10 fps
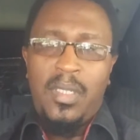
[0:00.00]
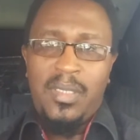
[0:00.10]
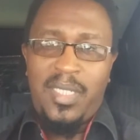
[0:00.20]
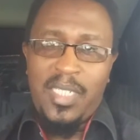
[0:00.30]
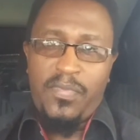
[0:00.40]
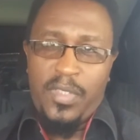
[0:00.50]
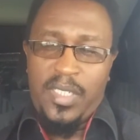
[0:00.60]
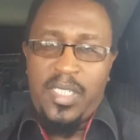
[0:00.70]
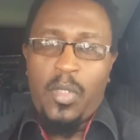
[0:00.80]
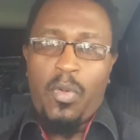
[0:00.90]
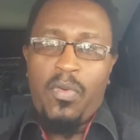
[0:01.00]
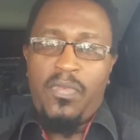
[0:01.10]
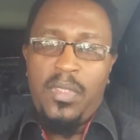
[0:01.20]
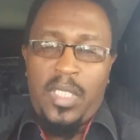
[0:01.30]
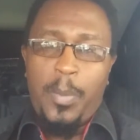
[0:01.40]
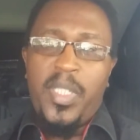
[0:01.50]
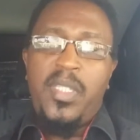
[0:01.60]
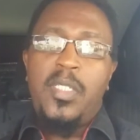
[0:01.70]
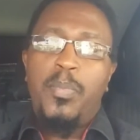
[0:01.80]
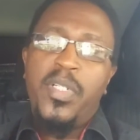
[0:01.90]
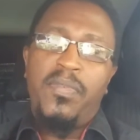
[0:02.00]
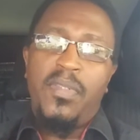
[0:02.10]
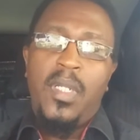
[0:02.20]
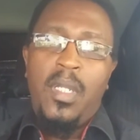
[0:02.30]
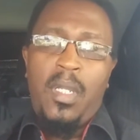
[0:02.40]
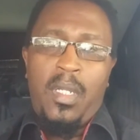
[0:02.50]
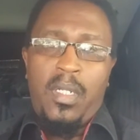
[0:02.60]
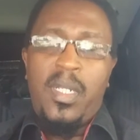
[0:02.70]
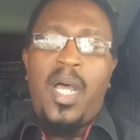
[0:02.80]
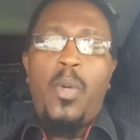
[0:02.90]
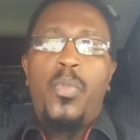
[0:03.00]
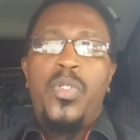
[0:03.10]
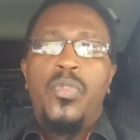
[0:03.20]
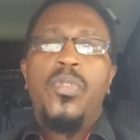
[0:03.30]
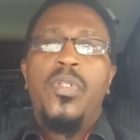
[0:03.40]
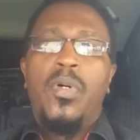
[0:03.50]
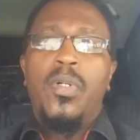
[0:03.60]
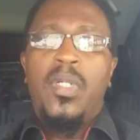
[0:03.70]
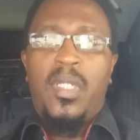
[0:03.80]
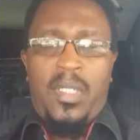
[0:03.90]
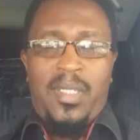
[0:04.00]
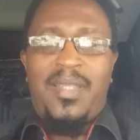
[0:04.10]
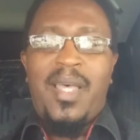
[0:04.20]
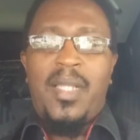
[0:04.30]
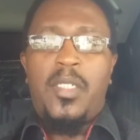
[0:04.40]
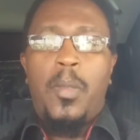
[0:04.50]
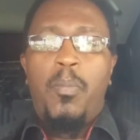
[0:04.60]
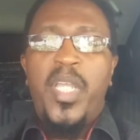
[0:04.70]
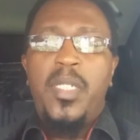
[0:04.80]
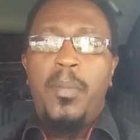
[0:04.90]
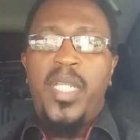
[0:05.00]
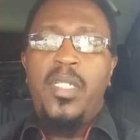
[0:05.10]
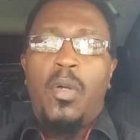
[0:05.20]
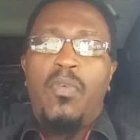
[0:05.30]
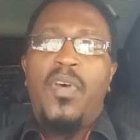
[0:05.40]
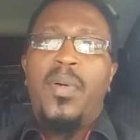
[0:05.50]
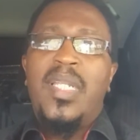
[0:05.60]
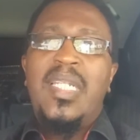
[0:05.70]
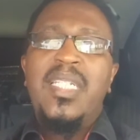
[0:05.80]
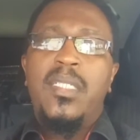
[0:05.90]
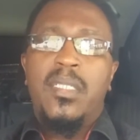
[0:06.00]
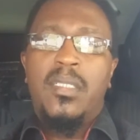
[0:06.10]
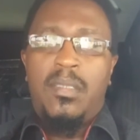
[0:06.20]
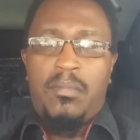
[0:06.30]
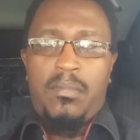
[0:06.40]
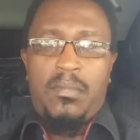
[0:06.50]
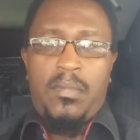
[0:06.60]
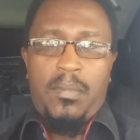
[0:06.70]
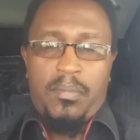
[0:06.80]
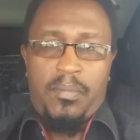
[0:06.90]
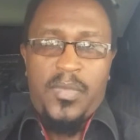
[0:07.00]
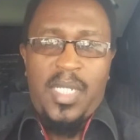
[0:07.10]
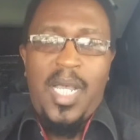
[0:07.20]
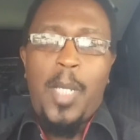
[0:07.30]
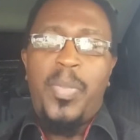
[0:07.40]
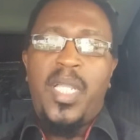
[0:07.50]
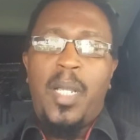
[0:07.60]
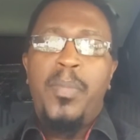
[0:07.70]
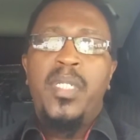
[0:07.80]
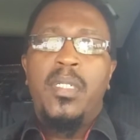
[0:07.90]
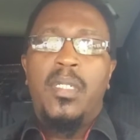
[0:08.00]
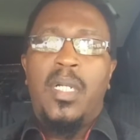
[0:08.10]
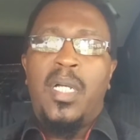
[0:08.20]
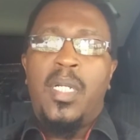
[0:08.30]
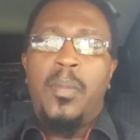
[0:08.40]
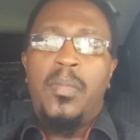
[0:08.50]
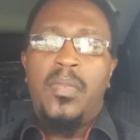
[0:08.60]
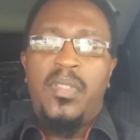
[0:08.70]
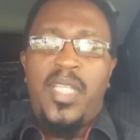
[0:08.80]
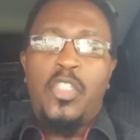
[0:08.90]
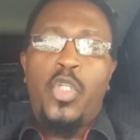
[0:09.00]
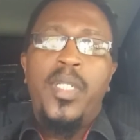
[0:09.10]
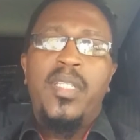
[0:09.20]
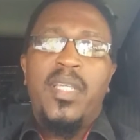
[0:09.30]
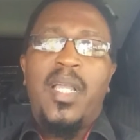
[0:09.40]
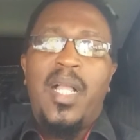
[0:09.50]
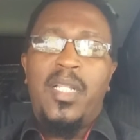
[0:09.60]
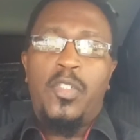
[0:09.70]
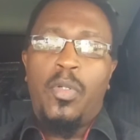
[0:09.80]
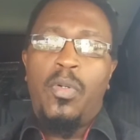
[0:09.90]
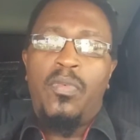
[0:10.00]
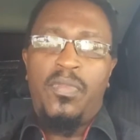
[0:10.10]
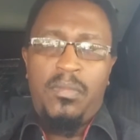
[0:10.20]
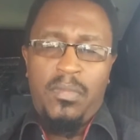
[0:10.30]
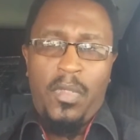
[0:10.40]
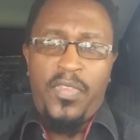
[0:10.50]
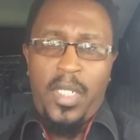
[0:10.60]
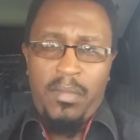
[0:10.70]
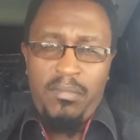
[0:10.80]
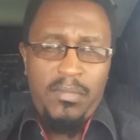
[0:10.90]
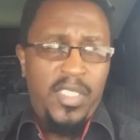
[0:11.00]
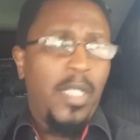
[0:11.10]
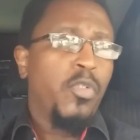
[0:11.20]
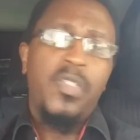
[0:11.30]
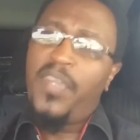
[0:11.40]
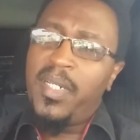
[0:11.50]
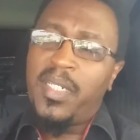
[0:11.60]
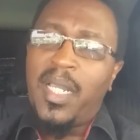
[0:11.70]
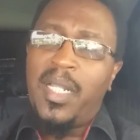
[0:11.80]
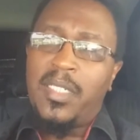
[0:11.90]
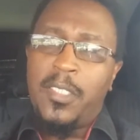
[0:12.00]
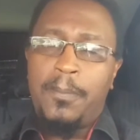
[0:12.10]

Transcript: just for the sake of keeping this brief. Now, we do know that many of our elite are becoming, they're joining the cult of the Luciferian cult.